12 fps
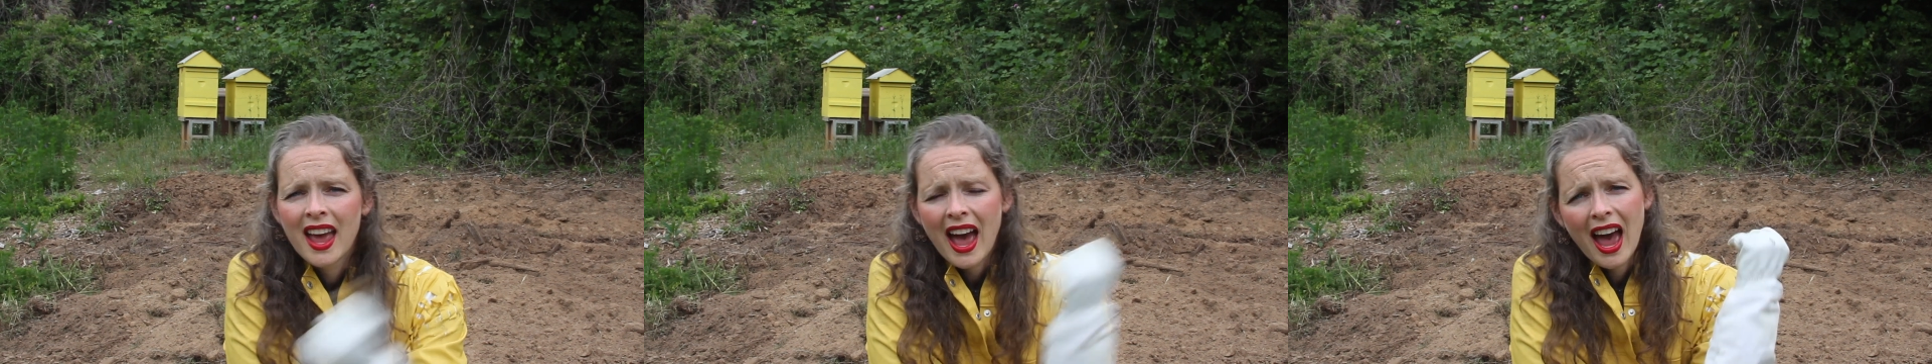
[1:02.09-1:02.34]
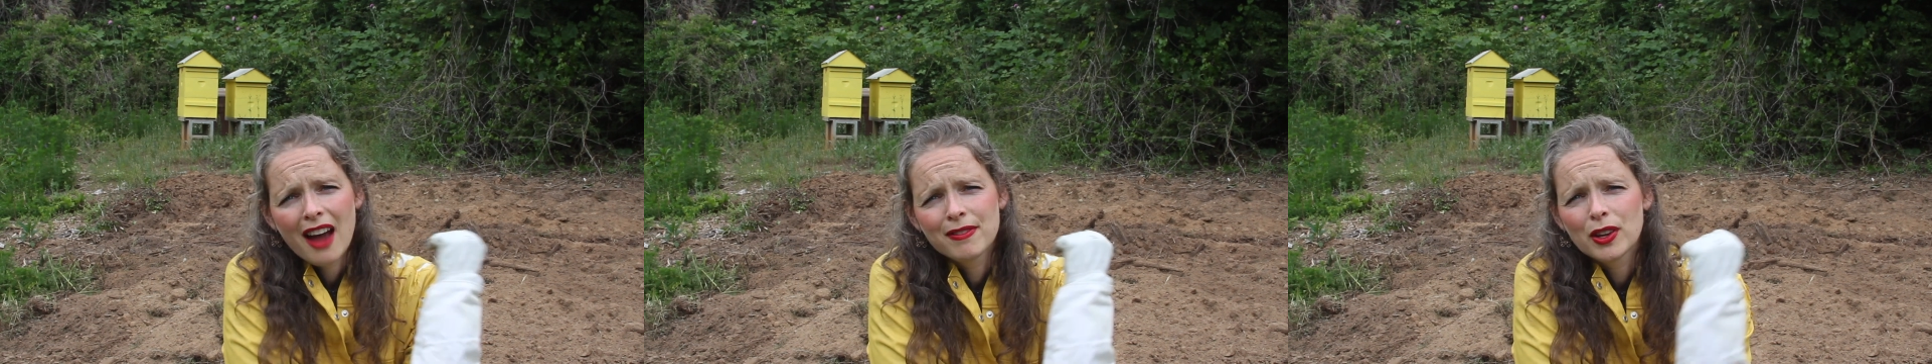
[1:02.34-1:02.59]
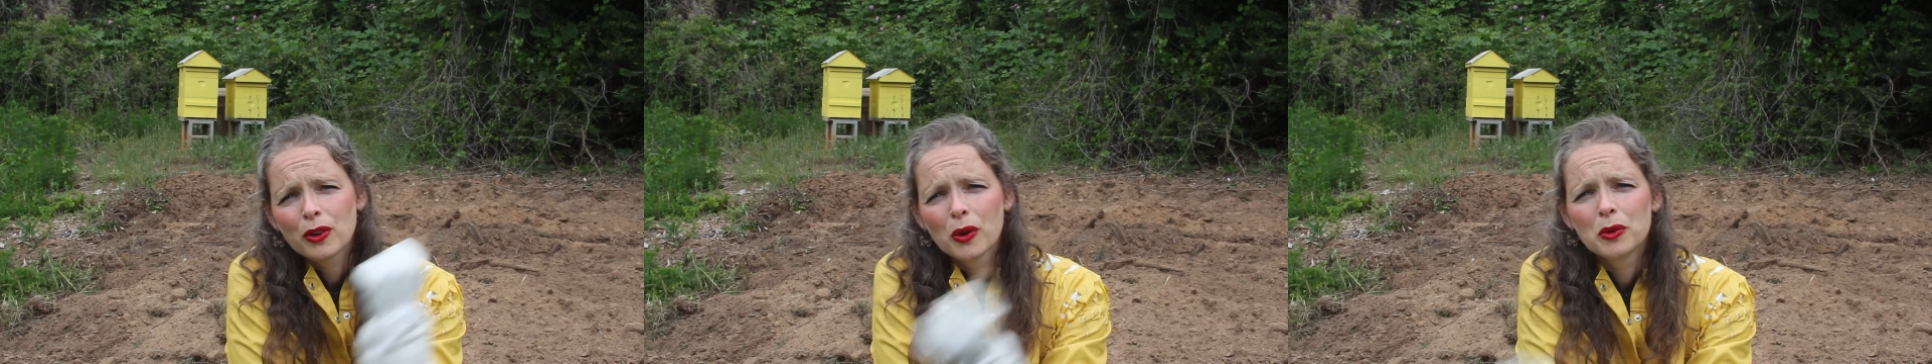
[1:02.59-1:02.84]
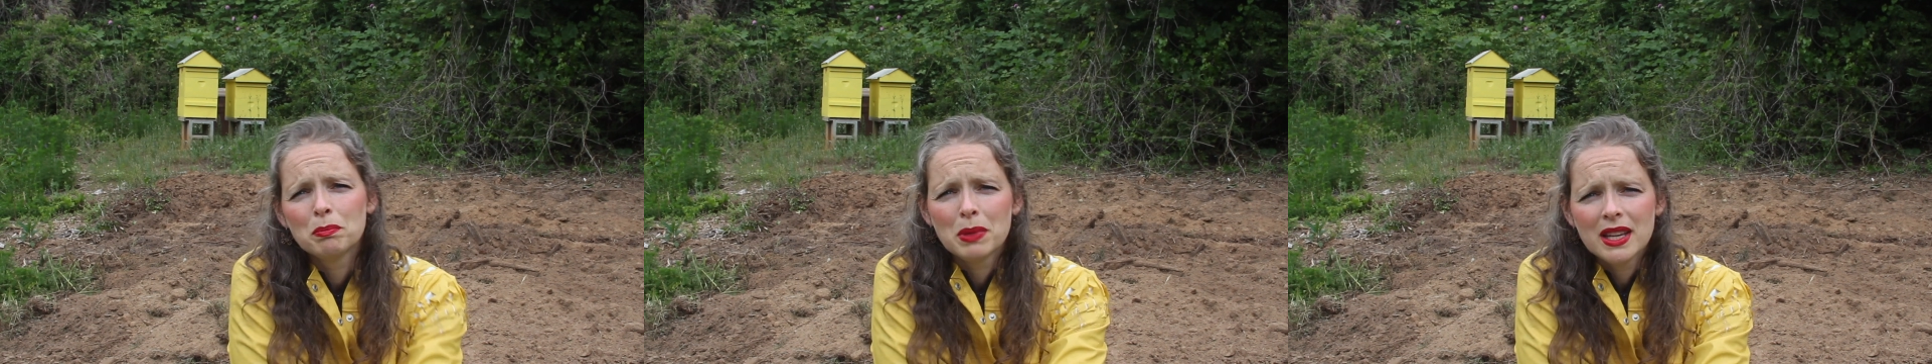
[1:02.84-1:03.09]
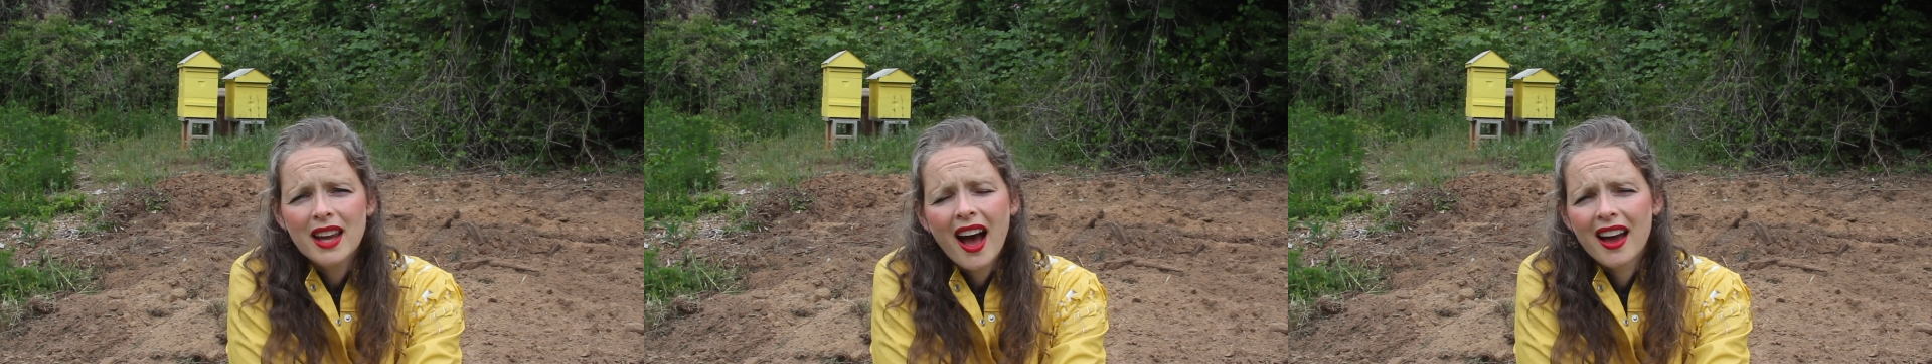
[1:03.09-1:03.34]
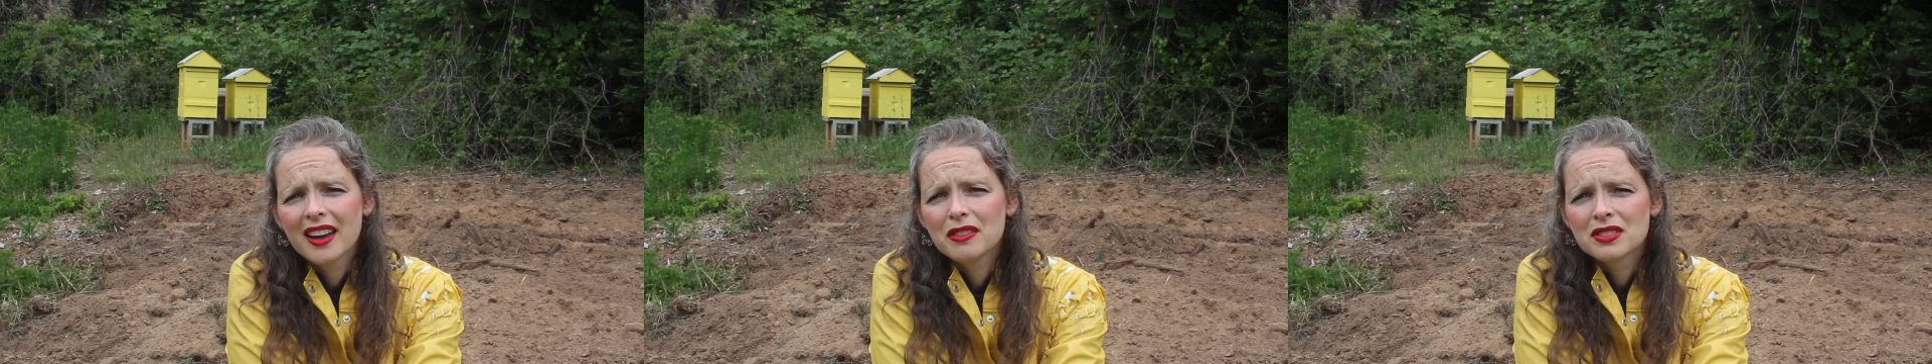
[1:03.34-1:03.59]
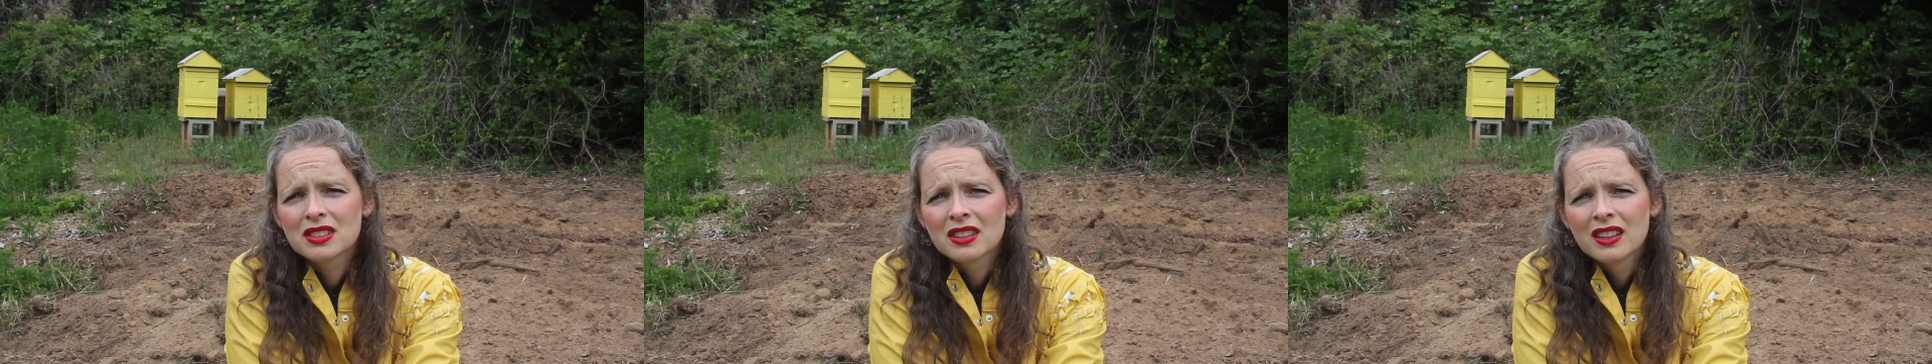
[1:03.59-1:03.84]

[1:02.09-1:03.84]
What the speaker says: have their own beehives